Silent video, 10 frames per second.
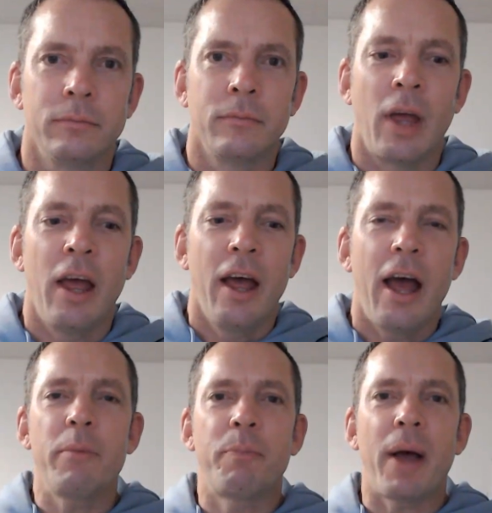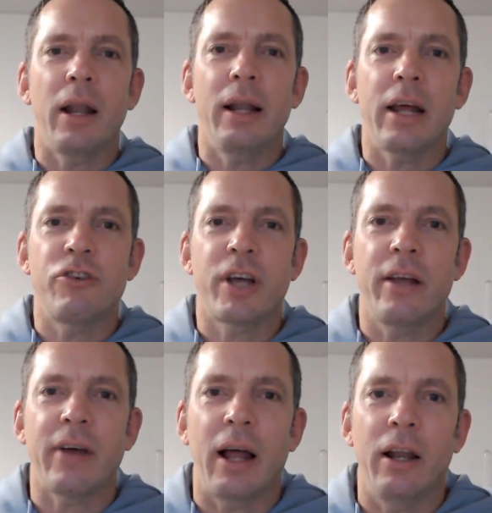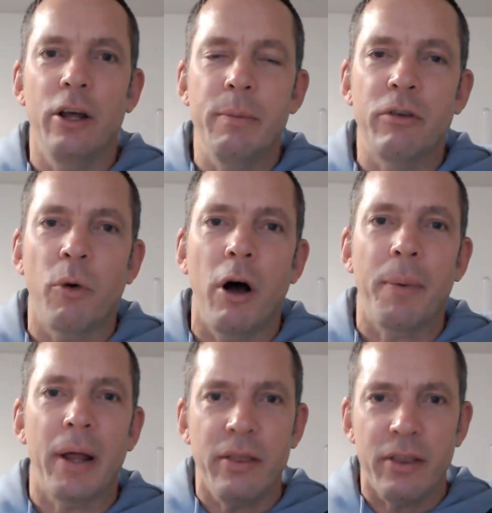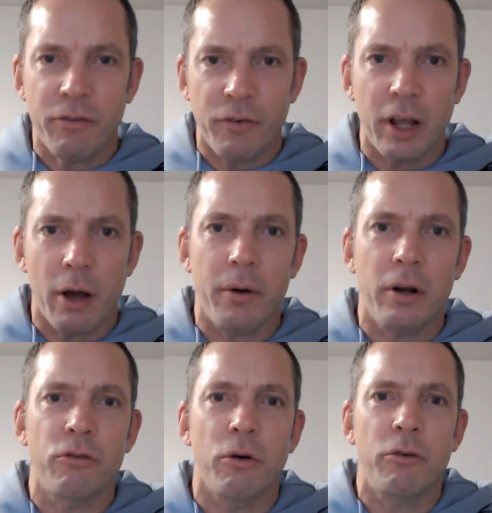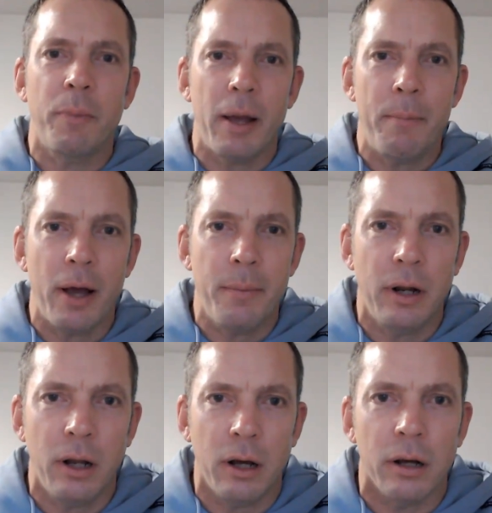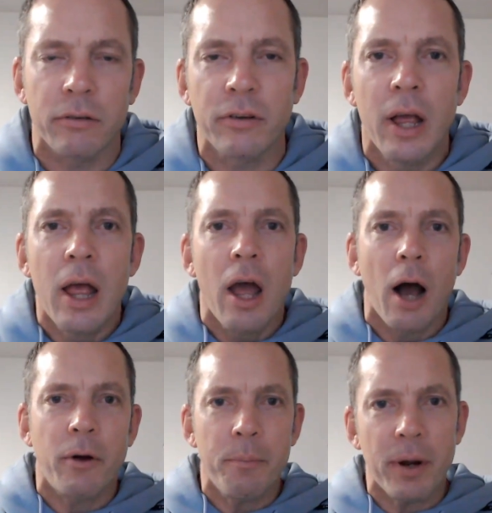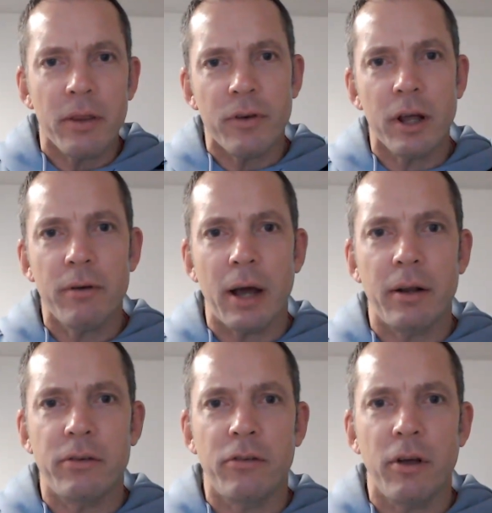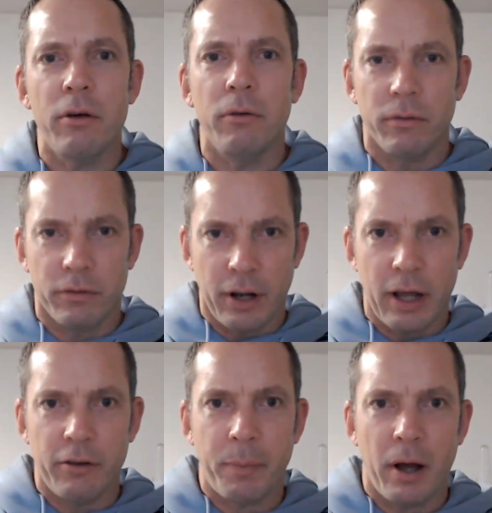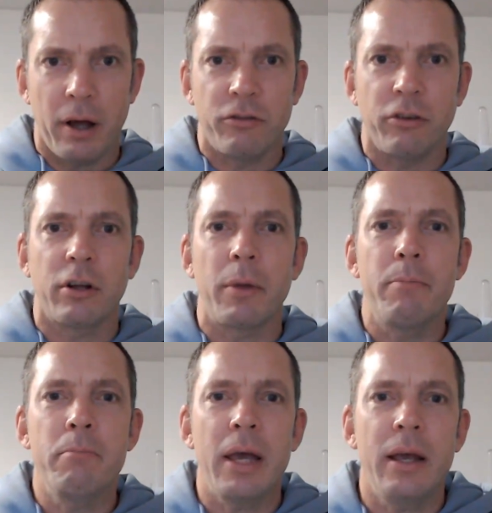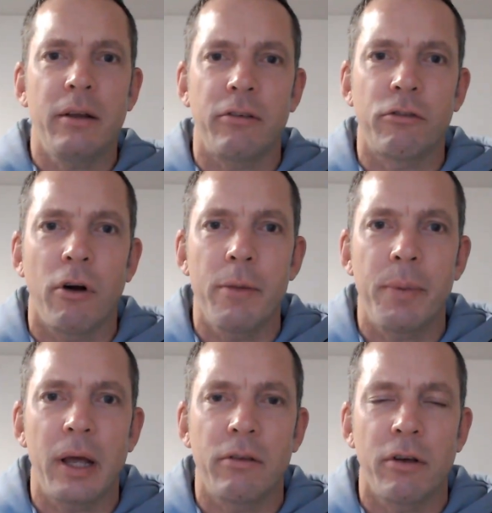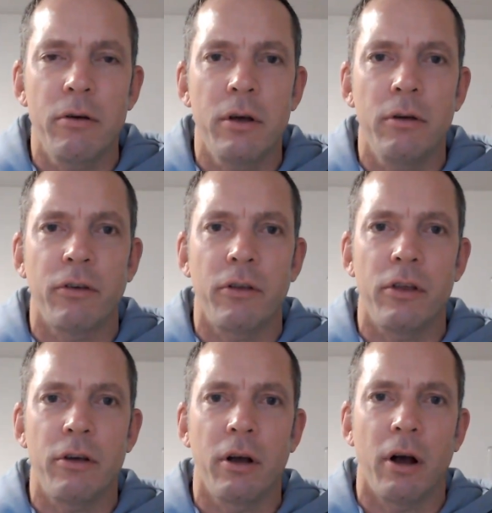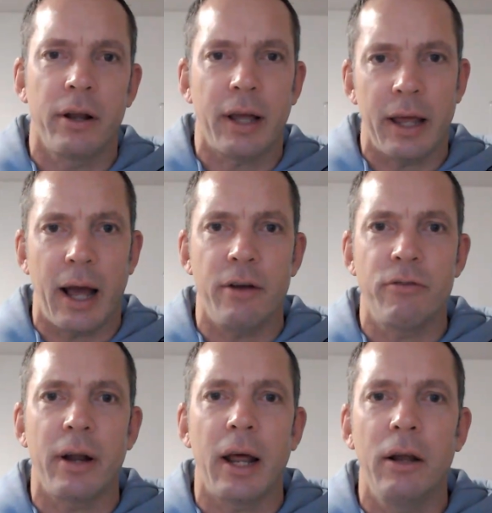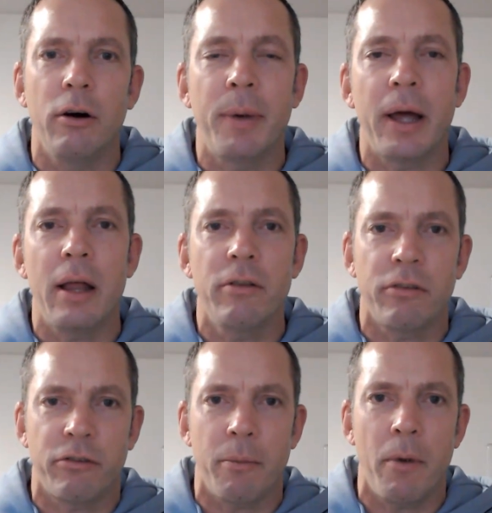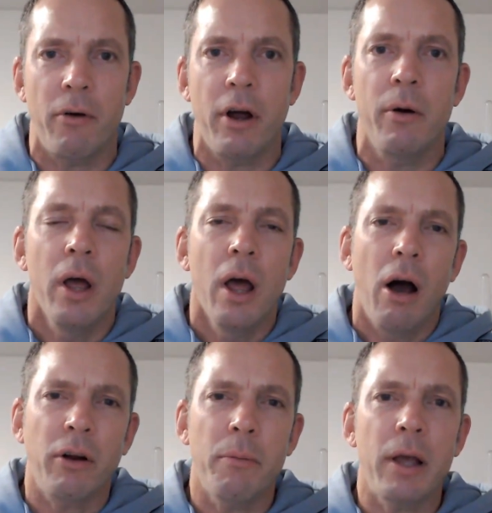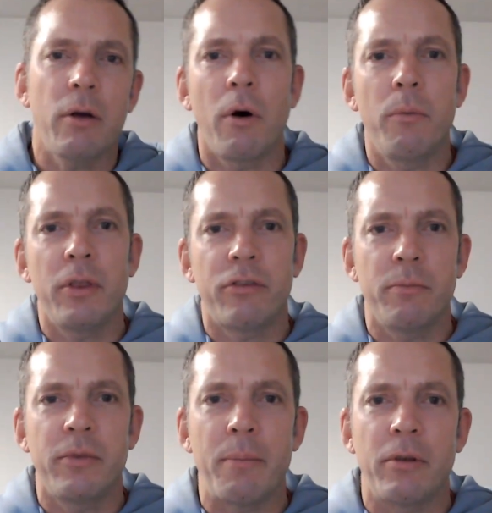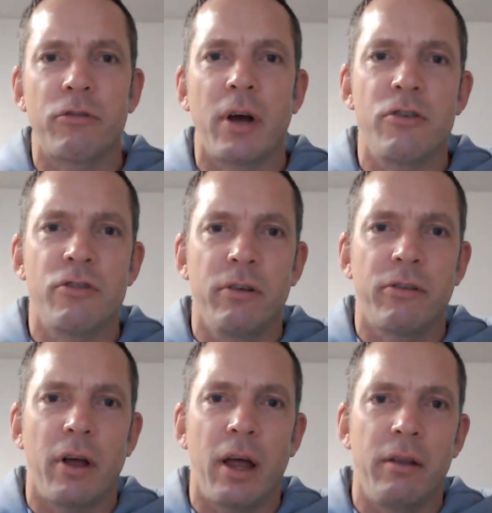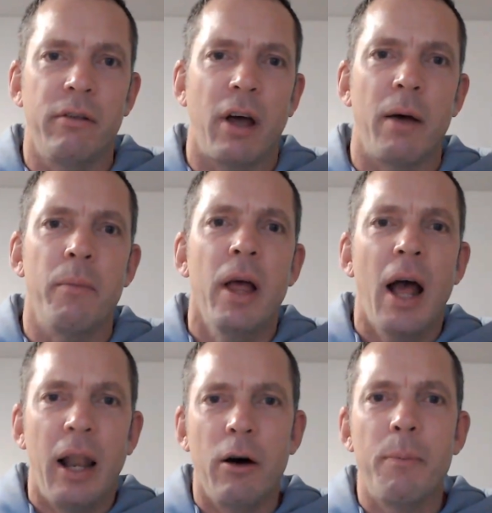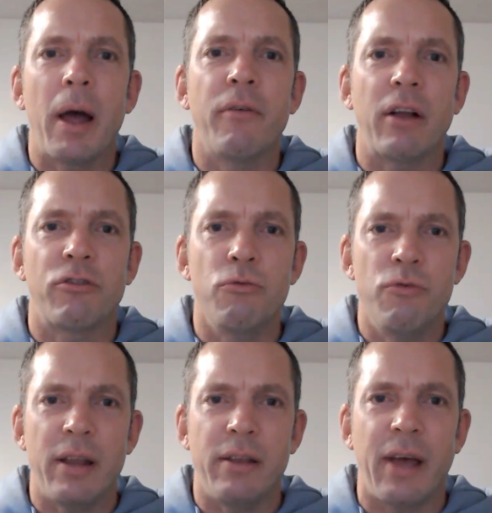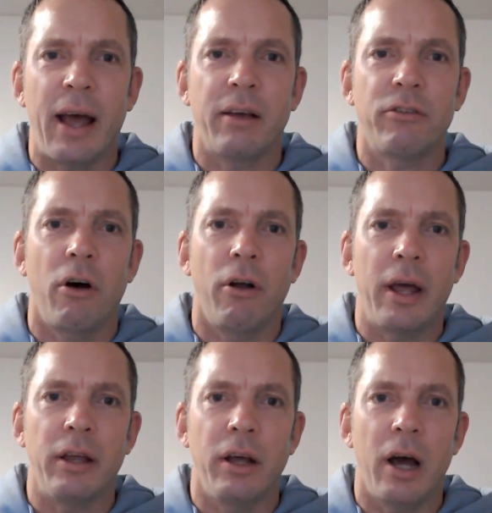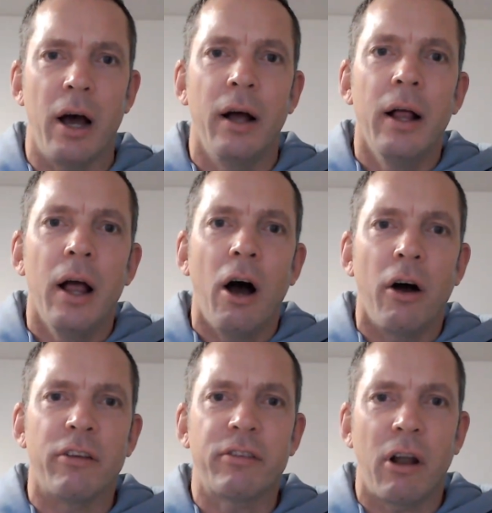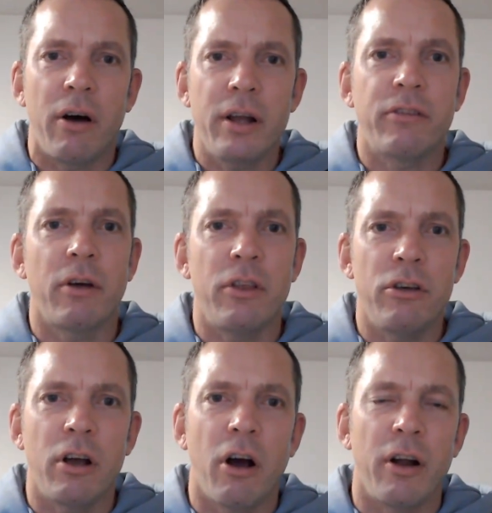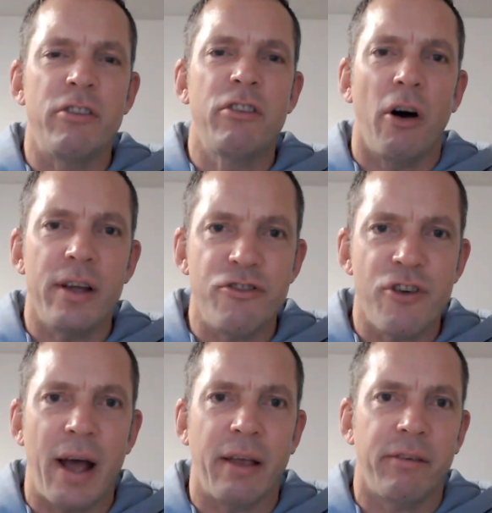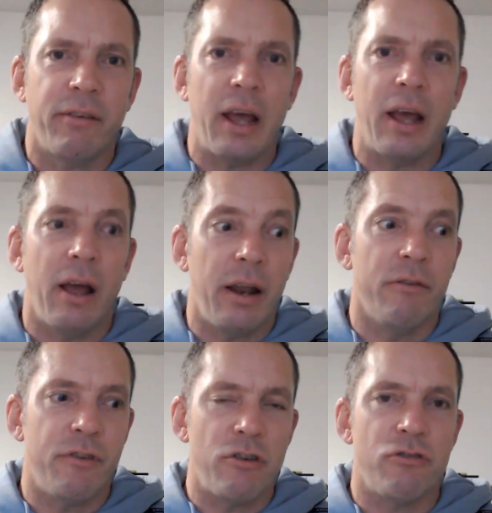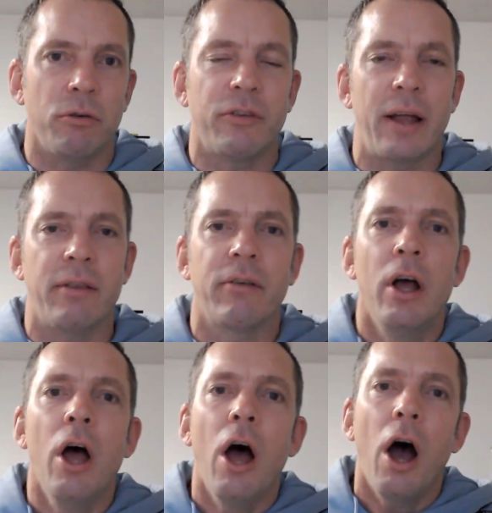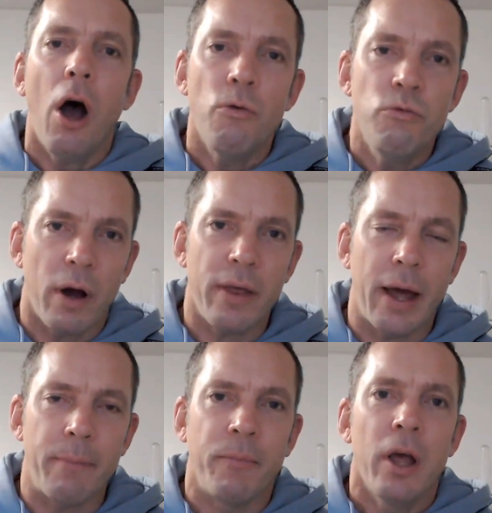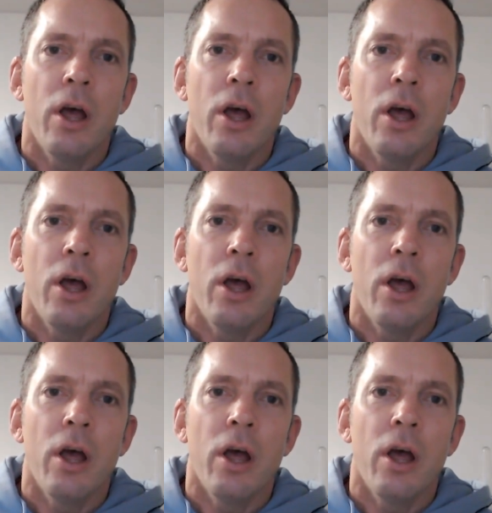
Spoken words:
Hey everyone, my name is Ben, lead educator at Lumen Swap, and in this video I'm going to talk to you about impermanent loss. I'm going to break the video down into two. Today's part is just going to be me describing it to you so that you can kind of get your head around it a little bit, and tomorrow I'm going to make one with some demonstrations and a little bit of actual written text on a slide so that you can kind of digest it in a visual sense. Right then.